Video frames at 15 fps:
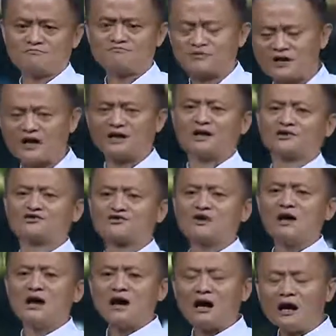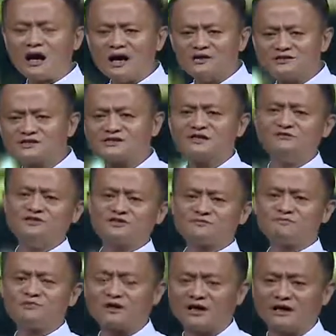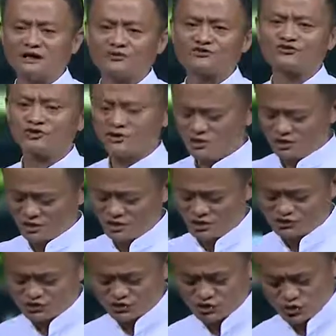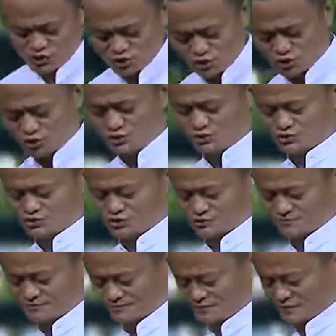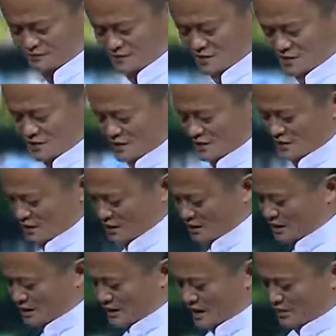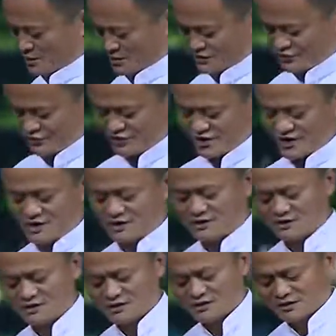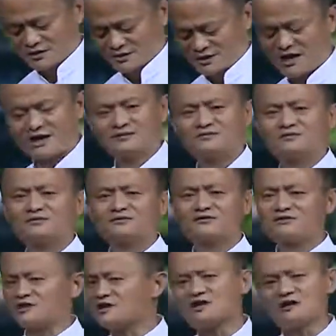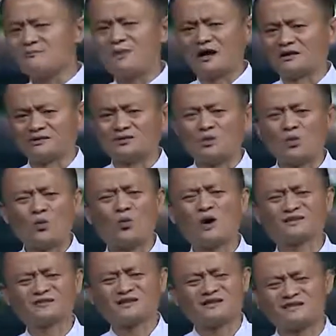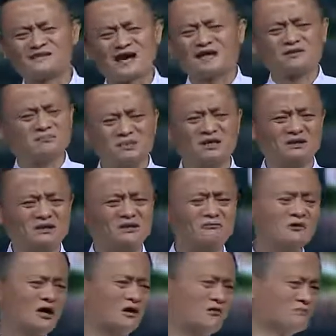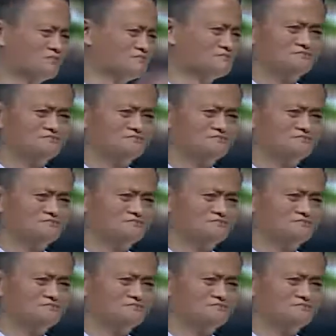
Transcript: products, high service products is huge. And I would say that think about what does that mean? Well,